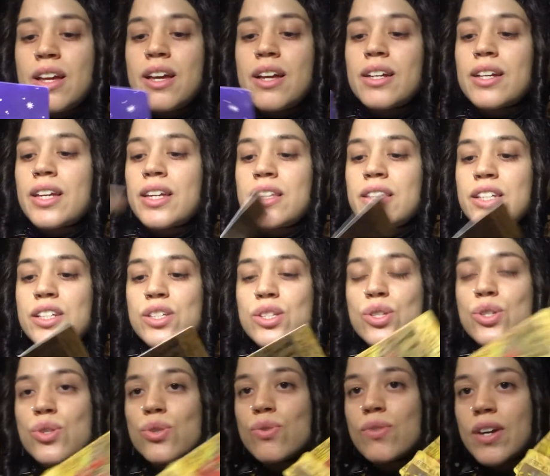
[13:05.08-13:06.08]
again,
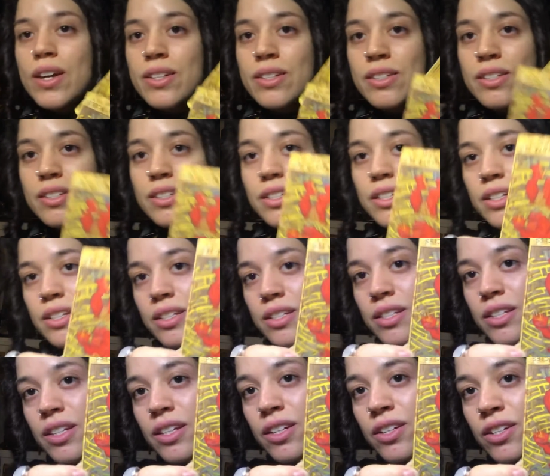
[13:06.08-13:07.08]
these two
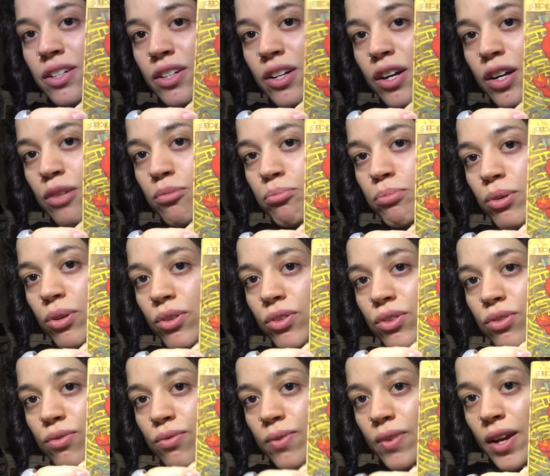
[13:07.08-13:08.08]
entities here are
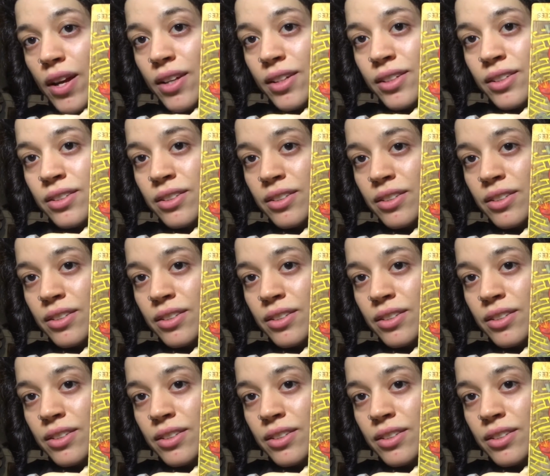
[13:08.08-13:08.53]
both red.